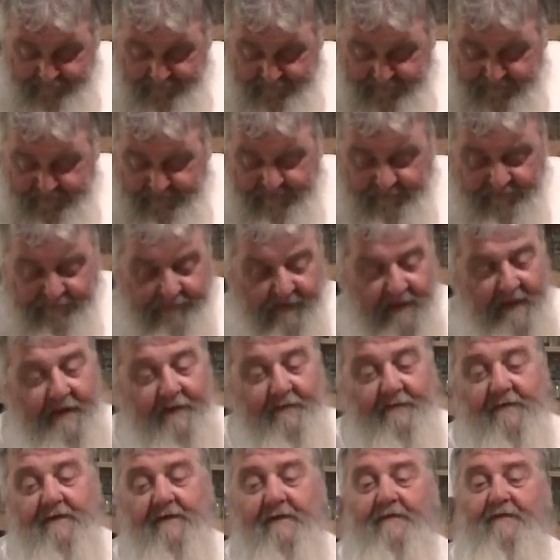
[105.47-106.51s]
for extended
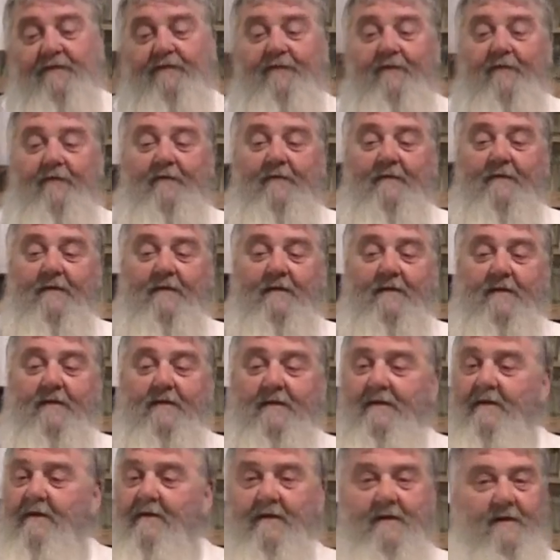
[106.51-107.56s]
cellaring, so
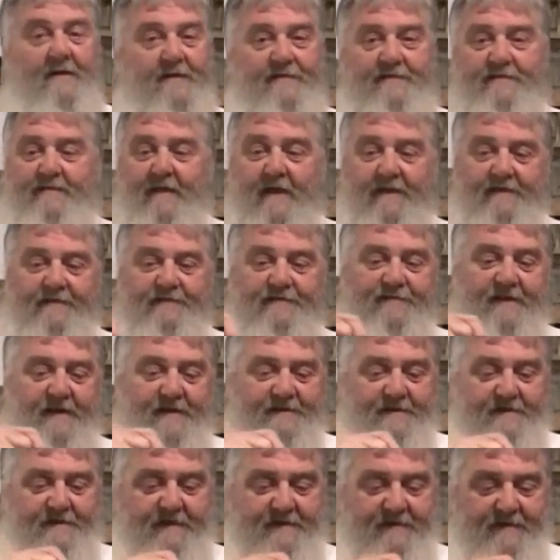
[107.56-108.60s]
let's not
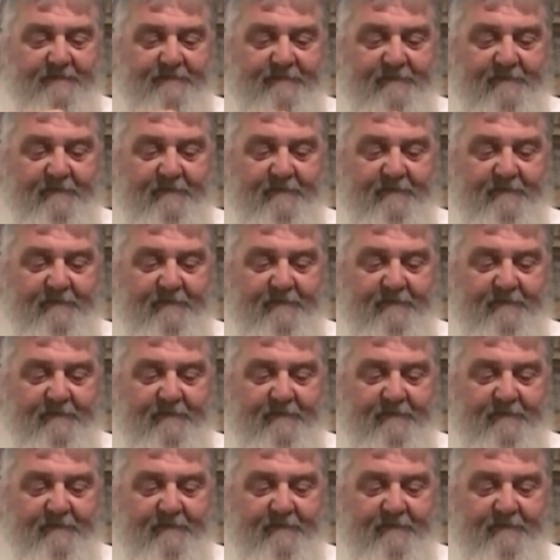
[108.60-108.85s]
extend it any